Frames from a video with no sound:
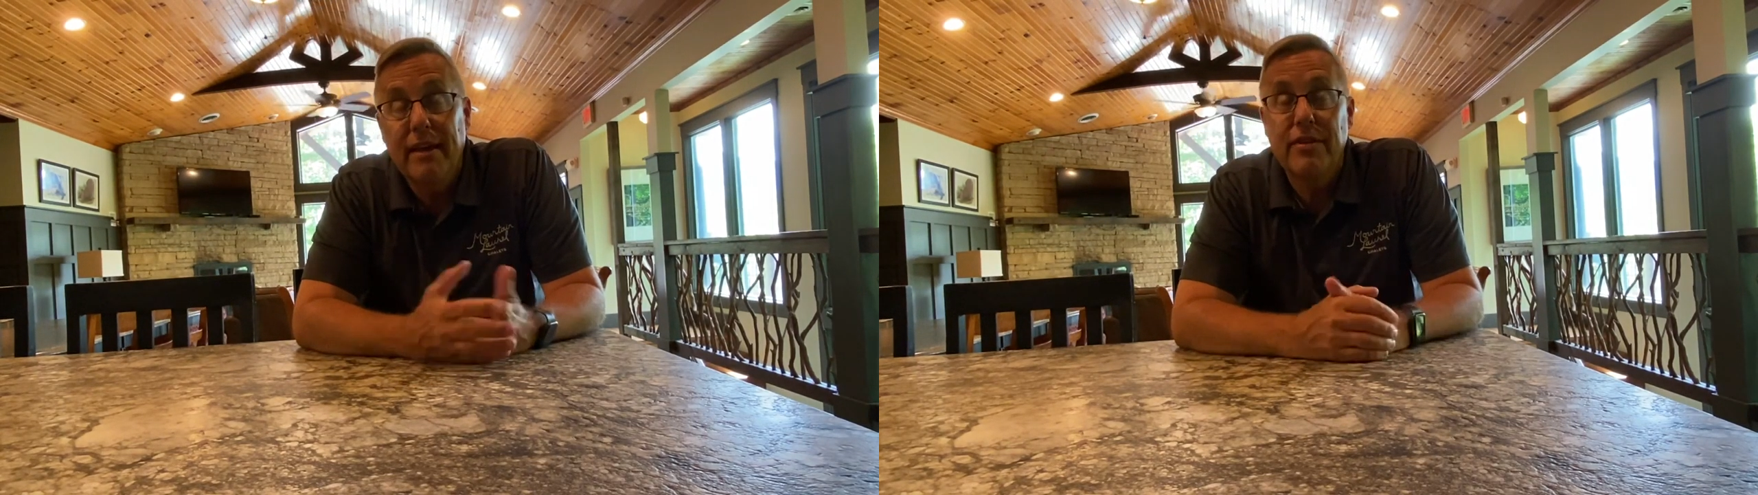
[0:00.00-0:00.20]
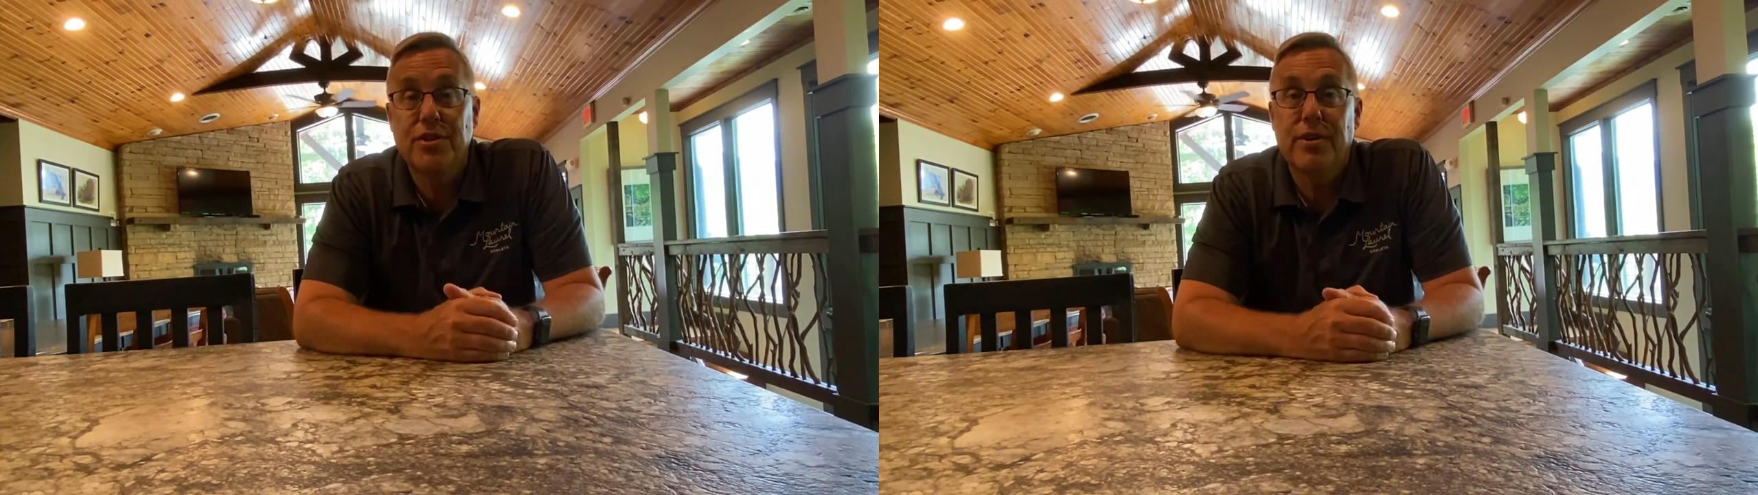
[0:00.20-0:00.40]

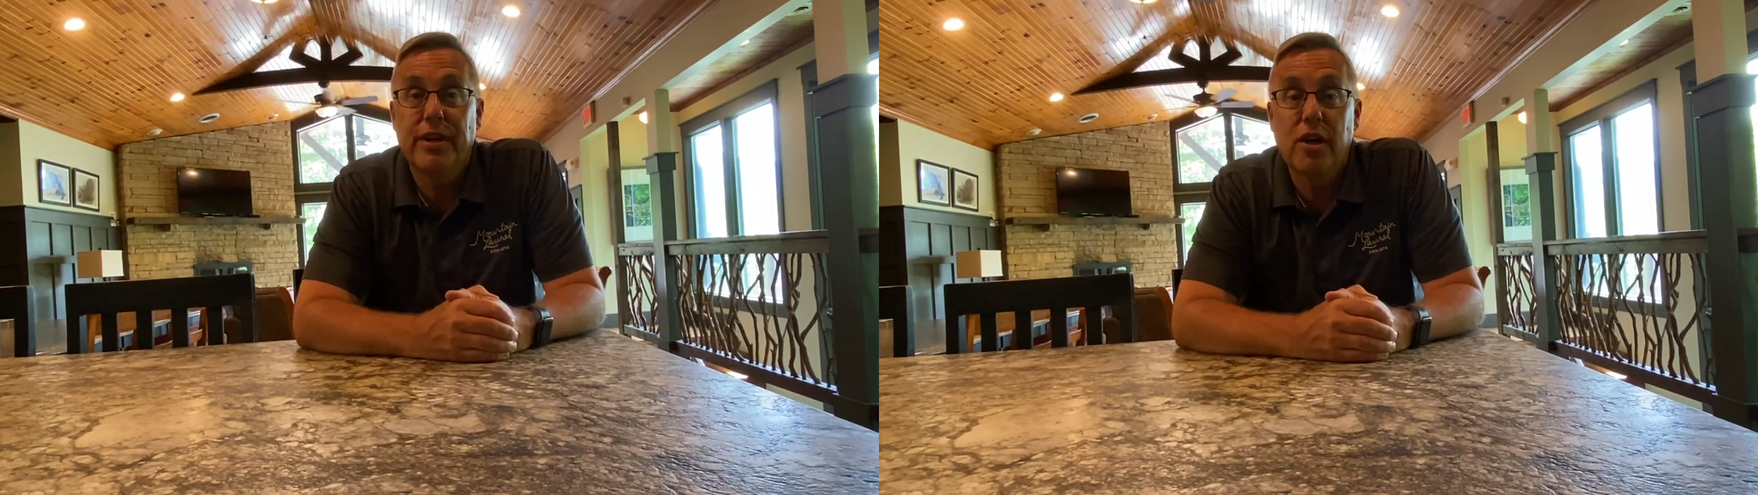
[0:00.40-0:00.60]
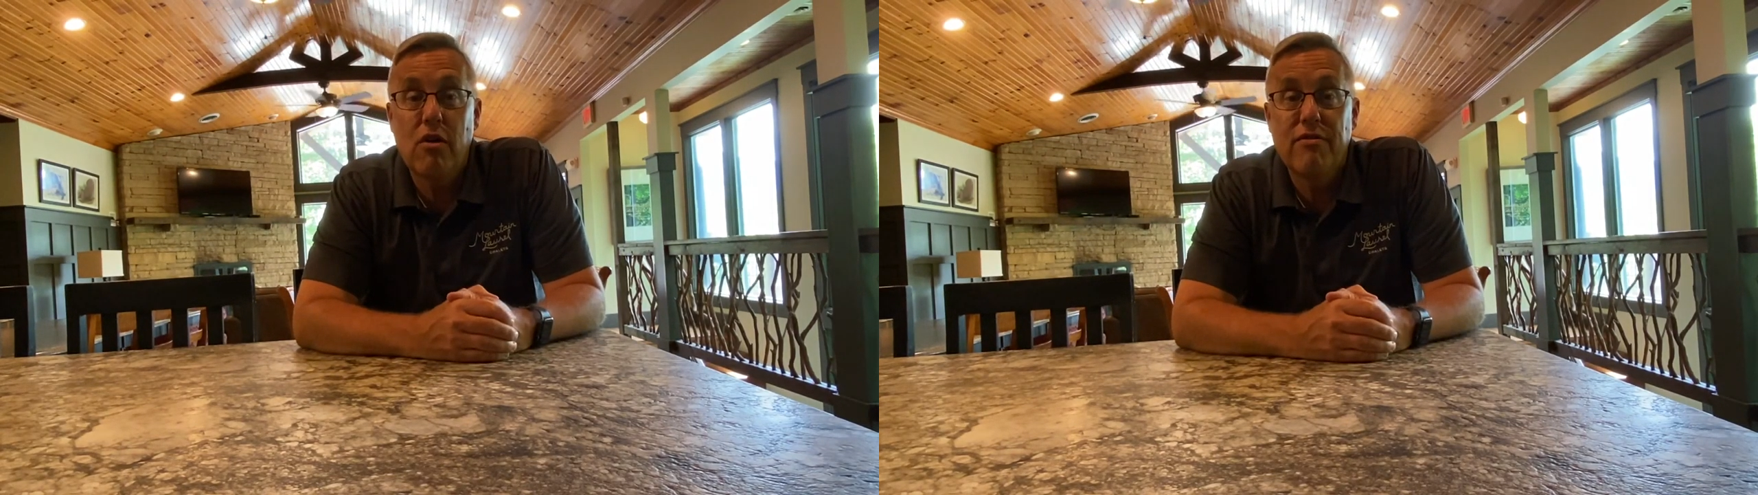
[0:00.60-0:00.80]
even
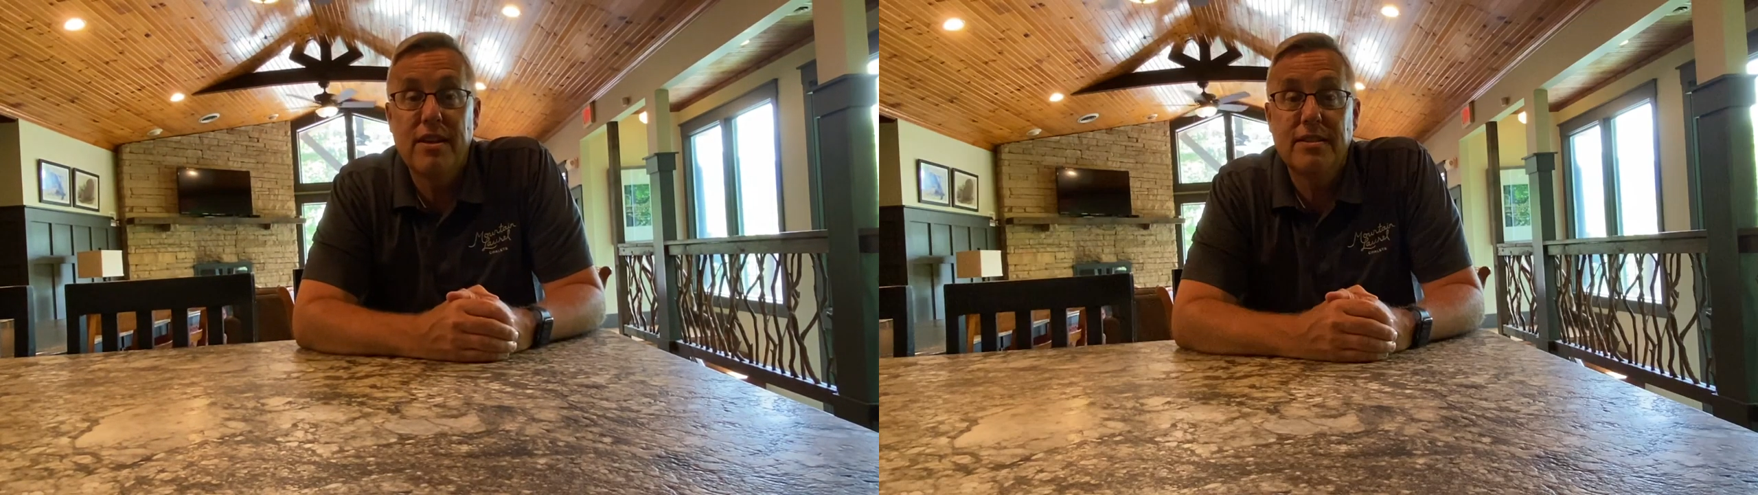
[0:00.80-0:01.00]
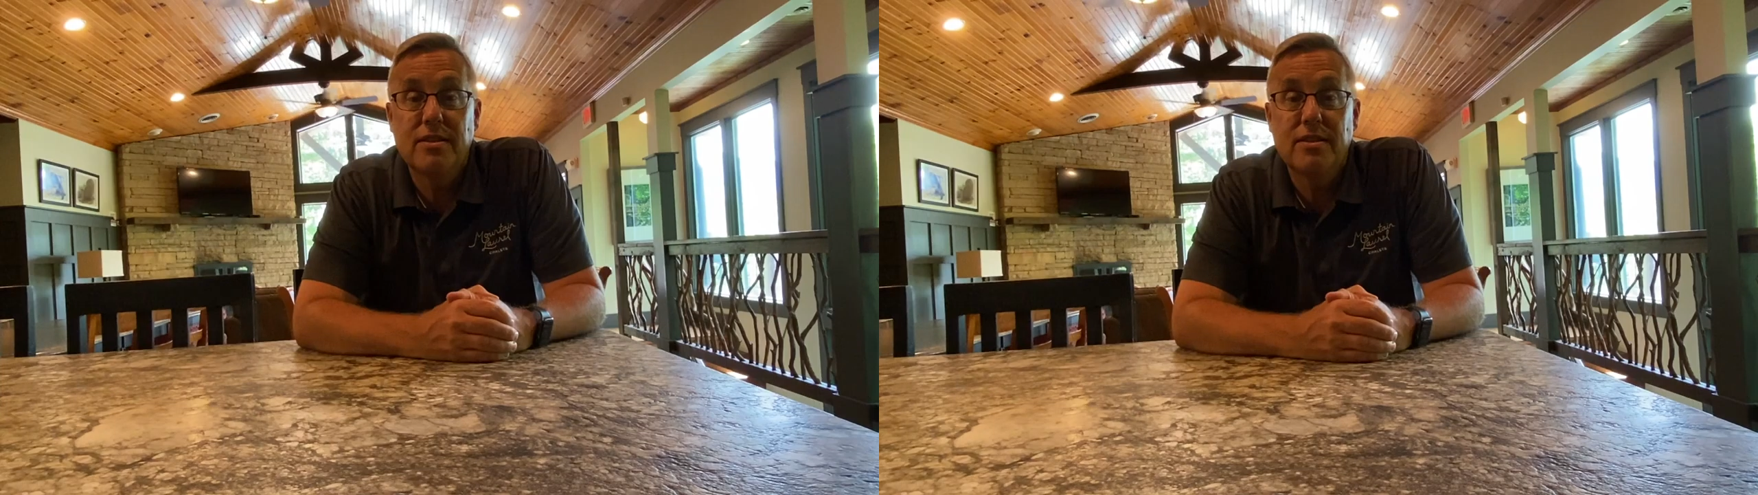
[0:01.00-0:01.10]
during COVID.